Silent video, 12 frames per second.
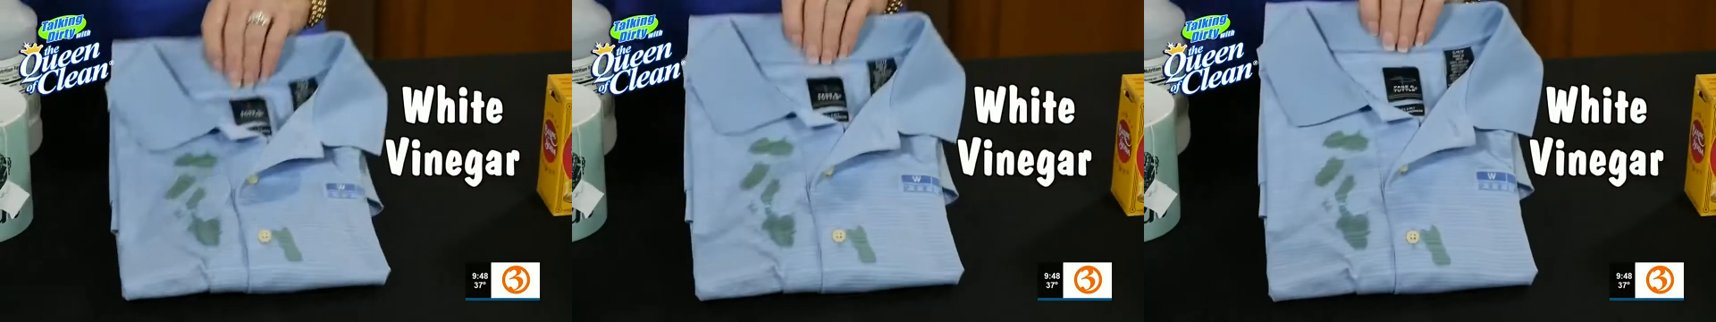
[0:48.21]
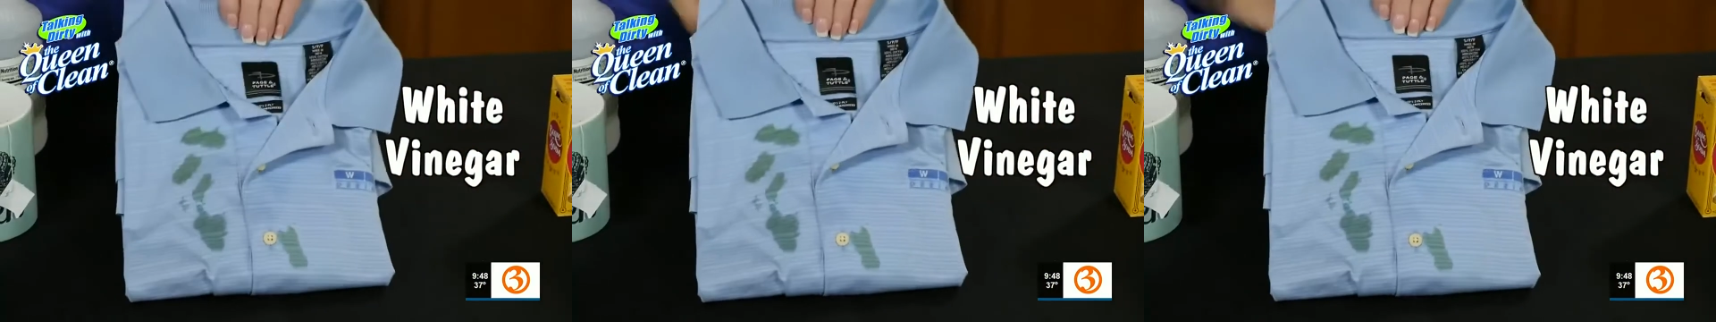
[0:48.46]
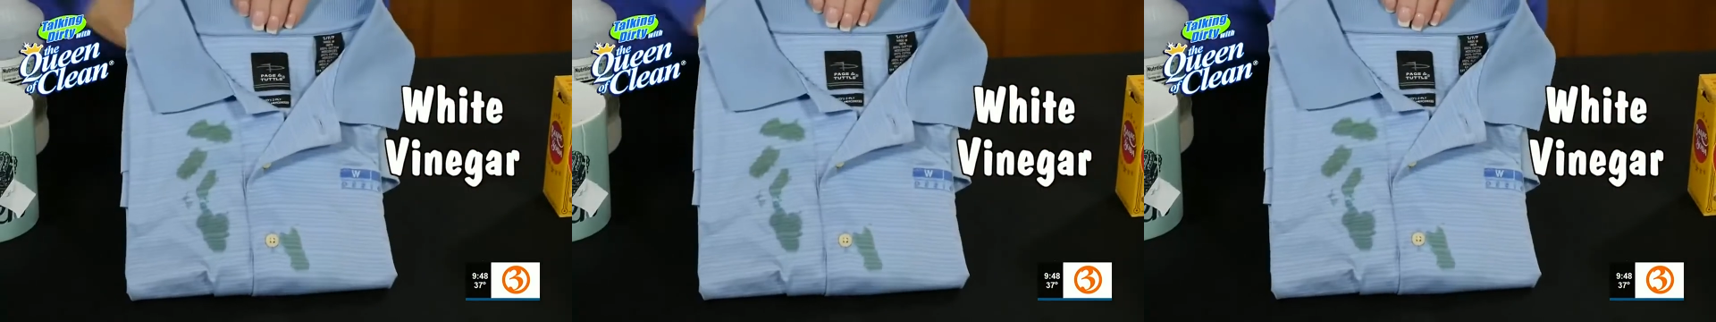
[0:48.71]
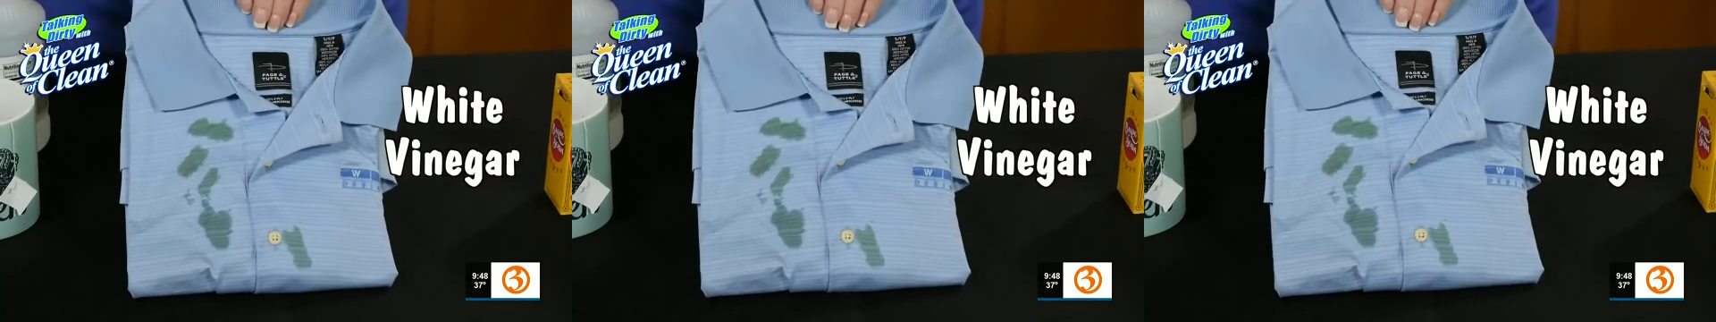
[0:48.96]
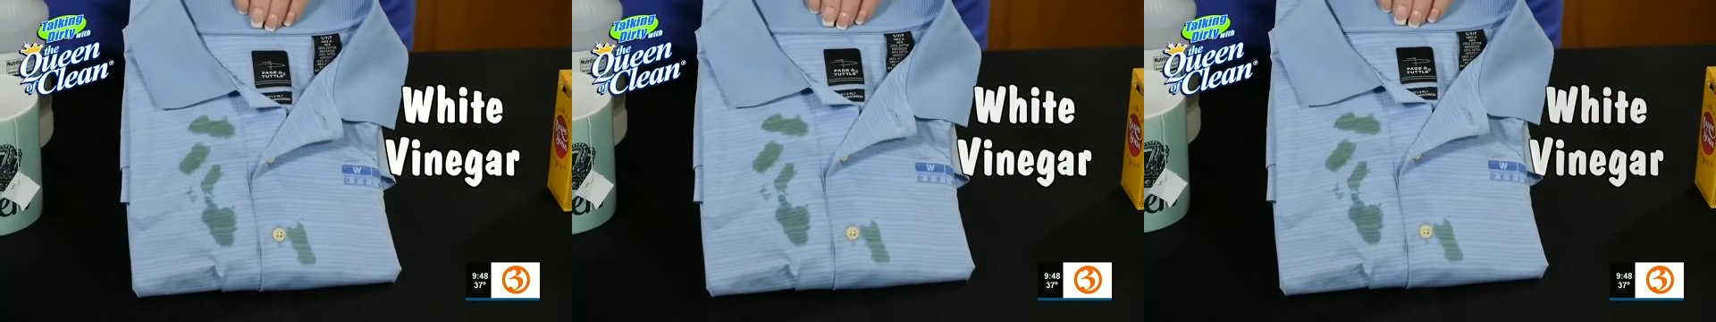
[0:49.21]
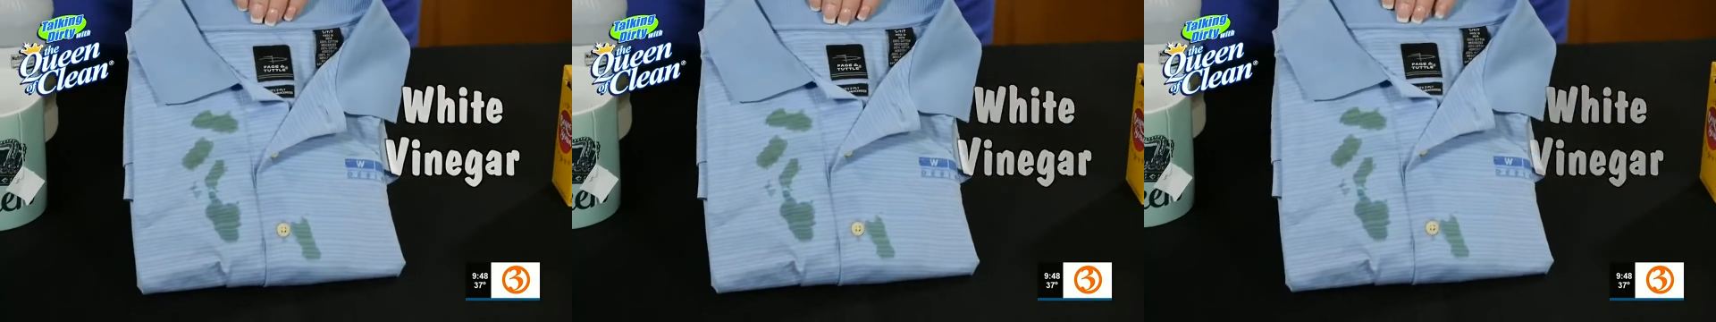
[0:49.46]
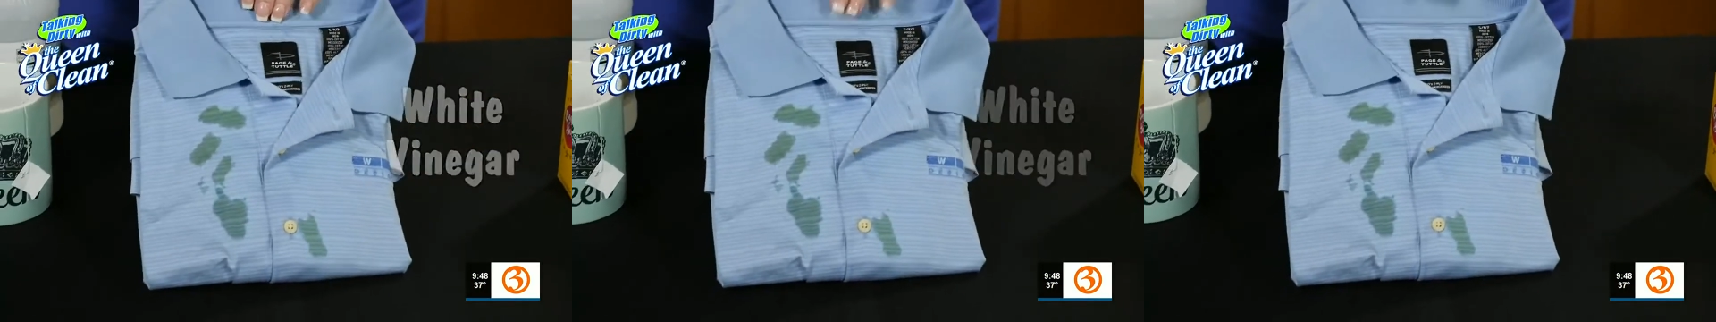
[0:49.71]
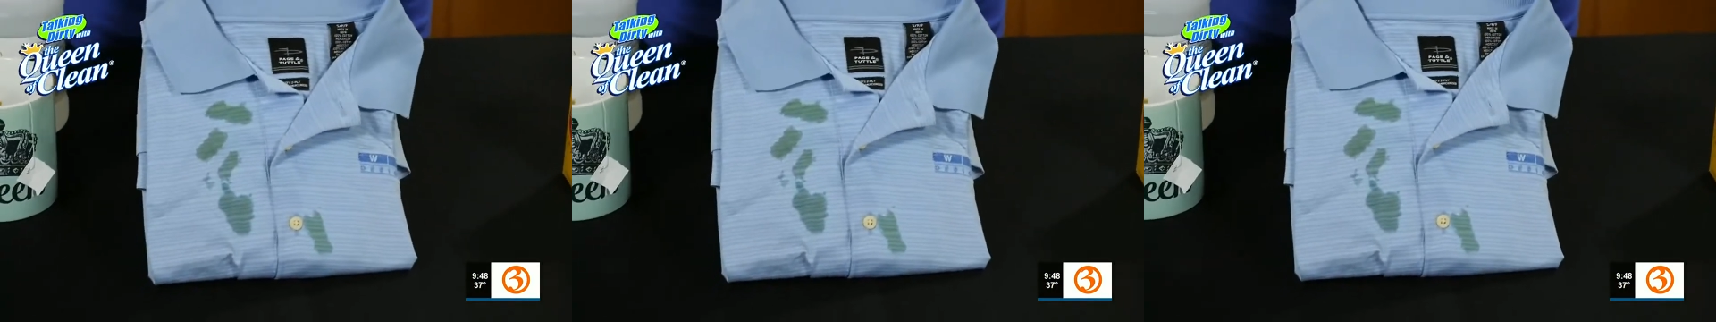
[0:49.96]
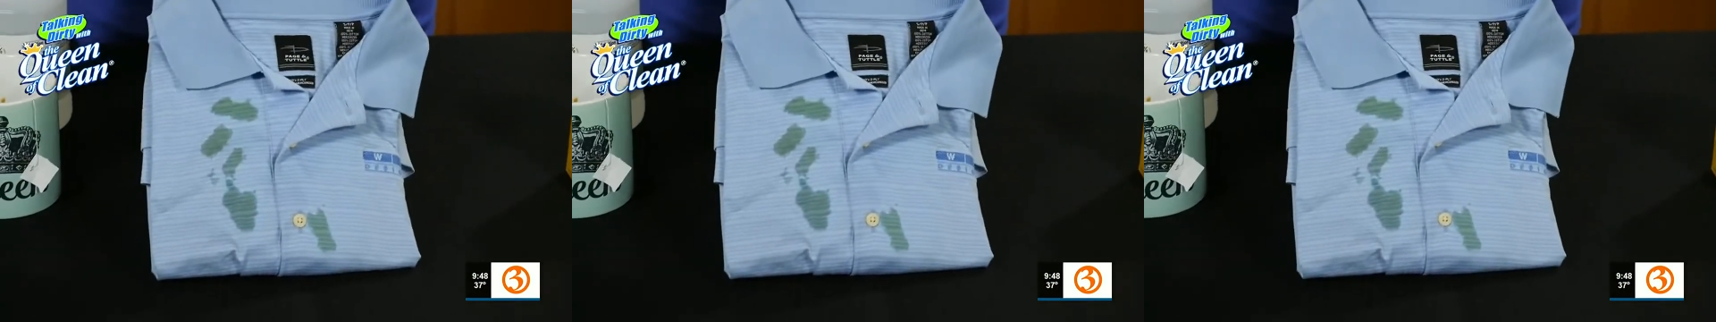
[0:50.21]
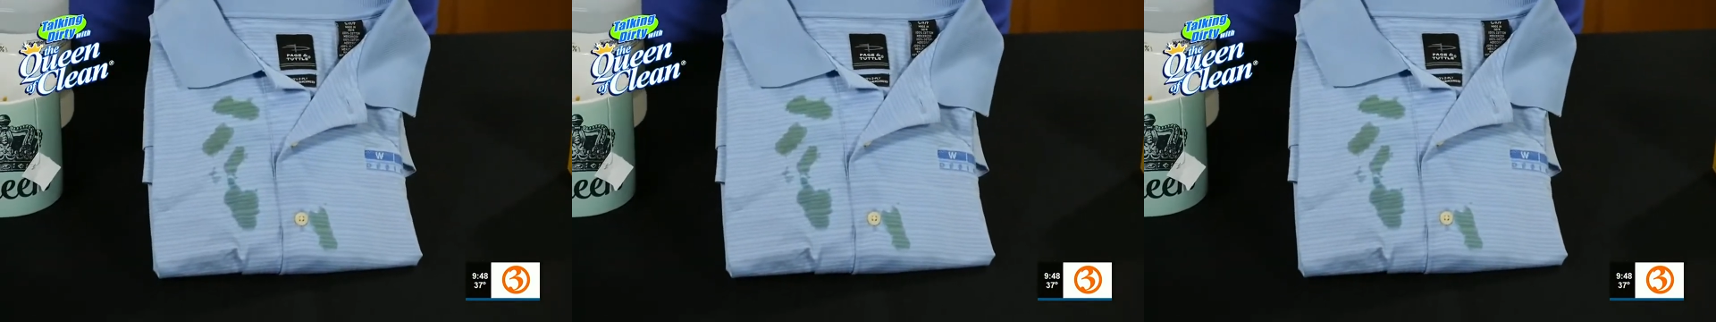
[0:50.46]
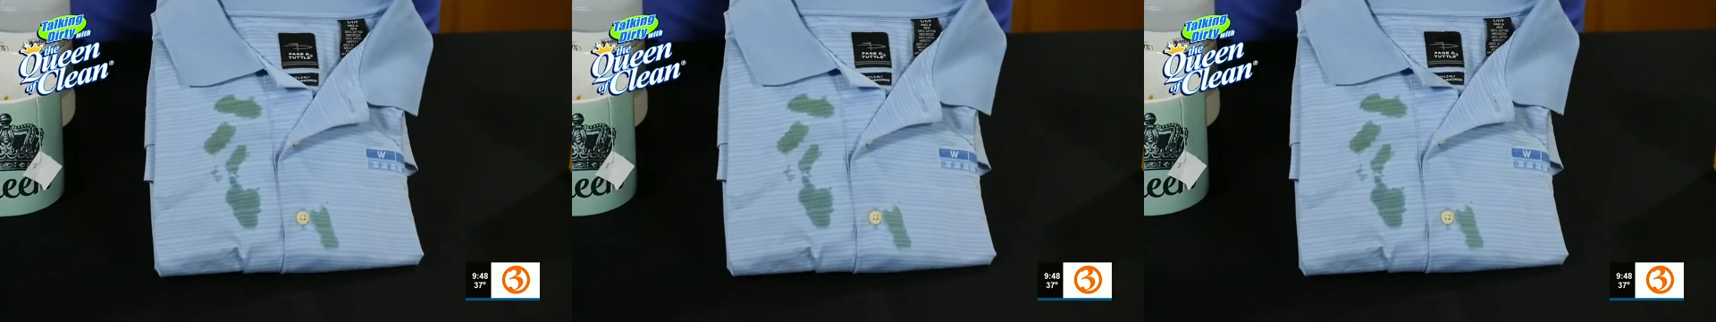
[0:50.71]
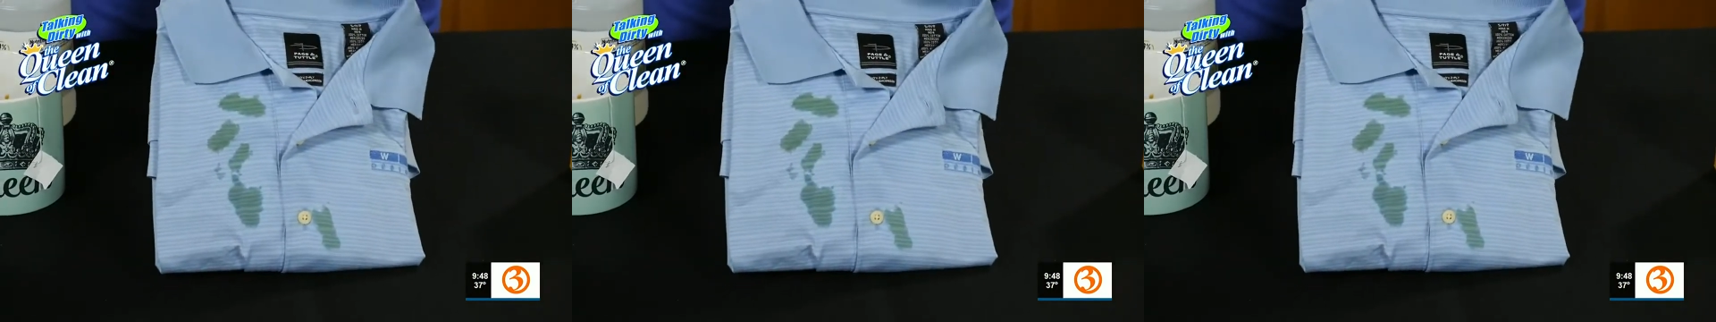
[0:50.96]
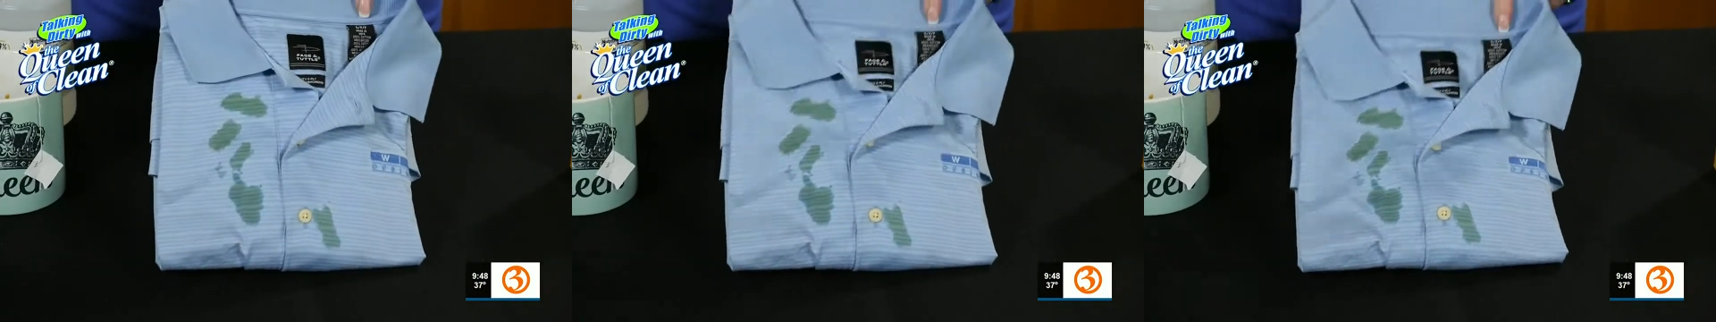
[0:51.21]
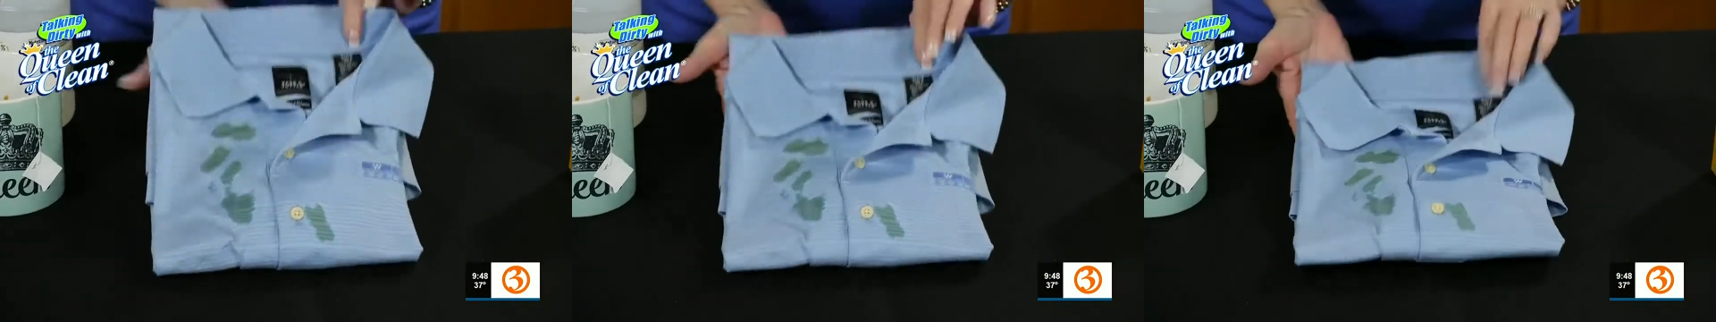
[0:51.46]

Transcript: (no speaker visible)